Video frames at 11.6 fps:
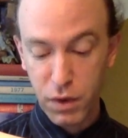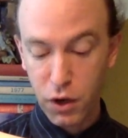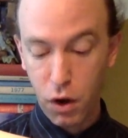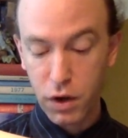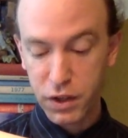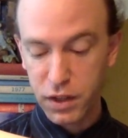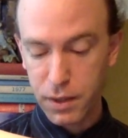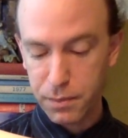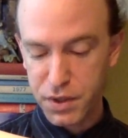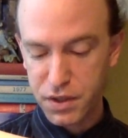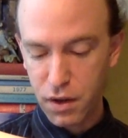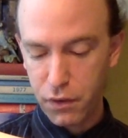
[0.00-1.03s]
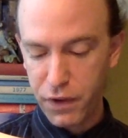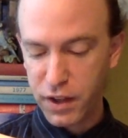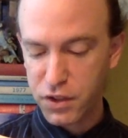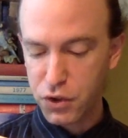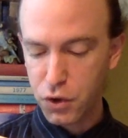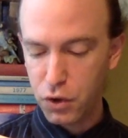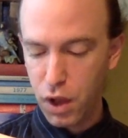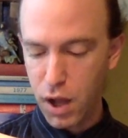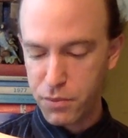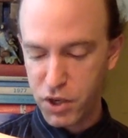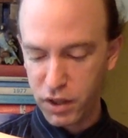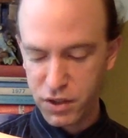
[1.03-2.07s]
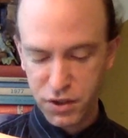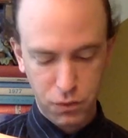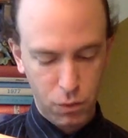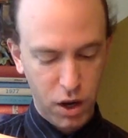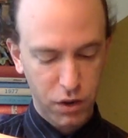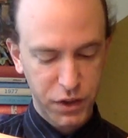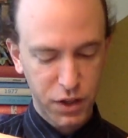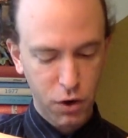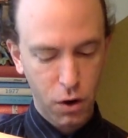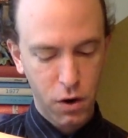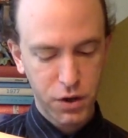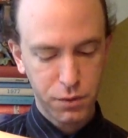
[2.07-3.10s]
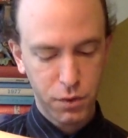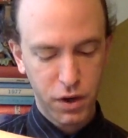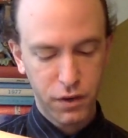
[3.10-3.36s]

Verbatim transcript: caught a glimpse of external objects while the cars were